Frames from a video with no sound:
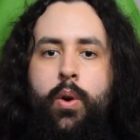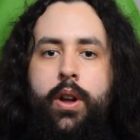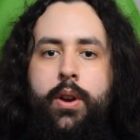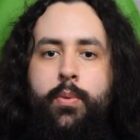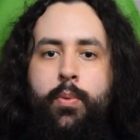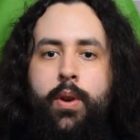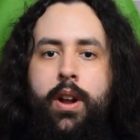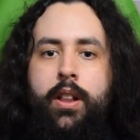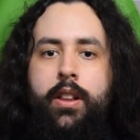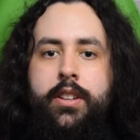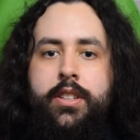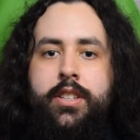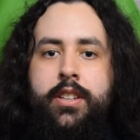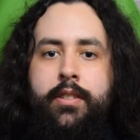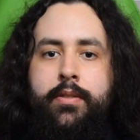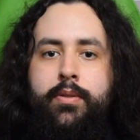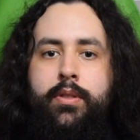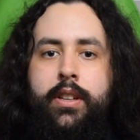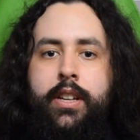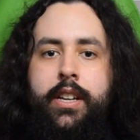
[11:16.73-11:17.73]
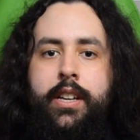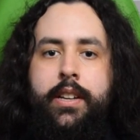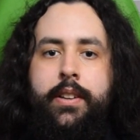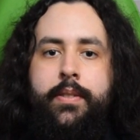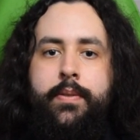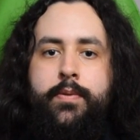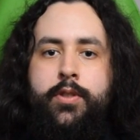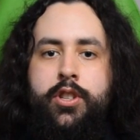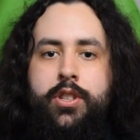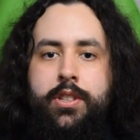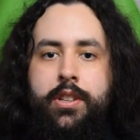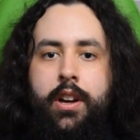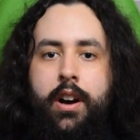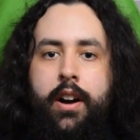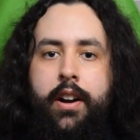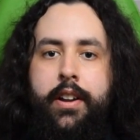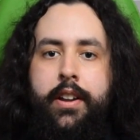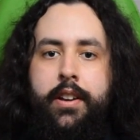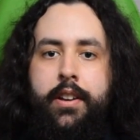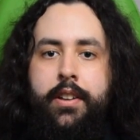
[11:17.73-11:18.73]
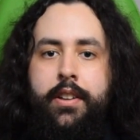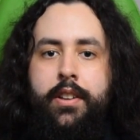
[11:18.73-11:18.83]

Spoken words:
in relatively snug